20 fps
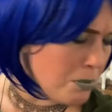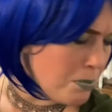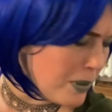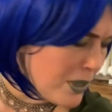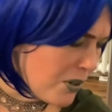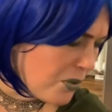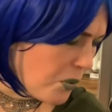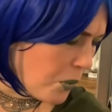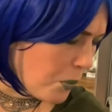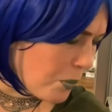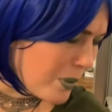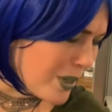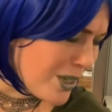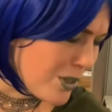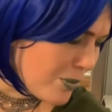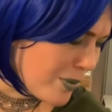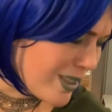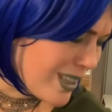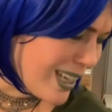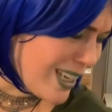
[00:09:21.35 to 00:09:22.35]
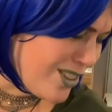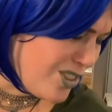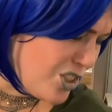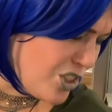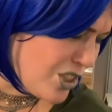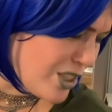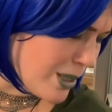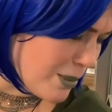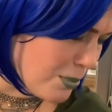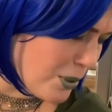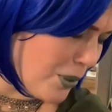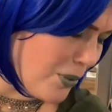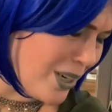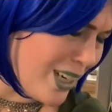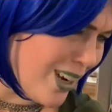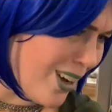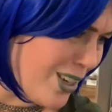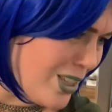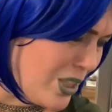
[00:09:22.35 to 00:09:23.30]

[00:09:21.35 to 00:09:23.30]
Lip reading: bit of a weird relationship going on,